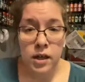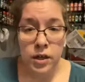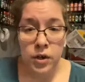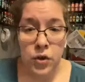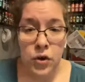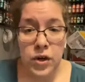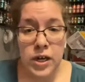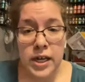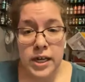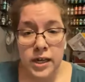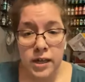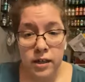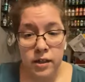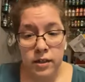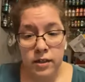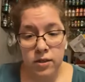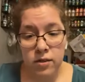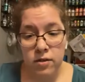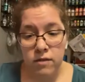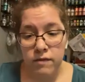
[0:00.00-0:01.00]
Cricut
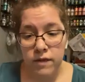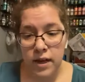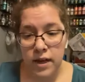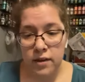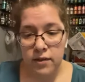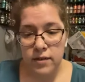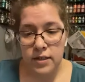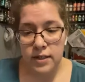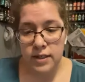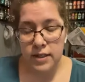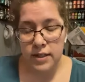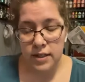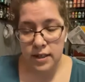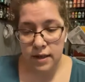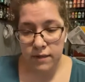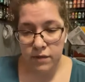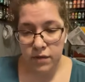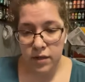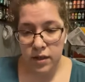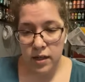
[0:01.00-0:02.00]
glittered vinyl is the
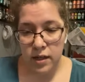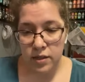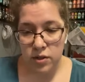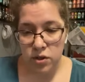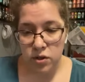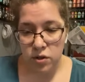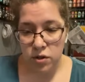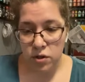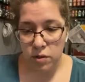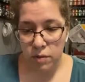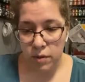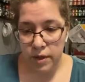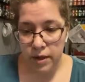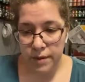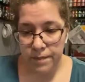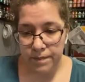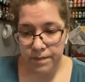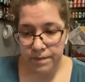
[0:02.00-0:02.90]
devil, and I'll show you why.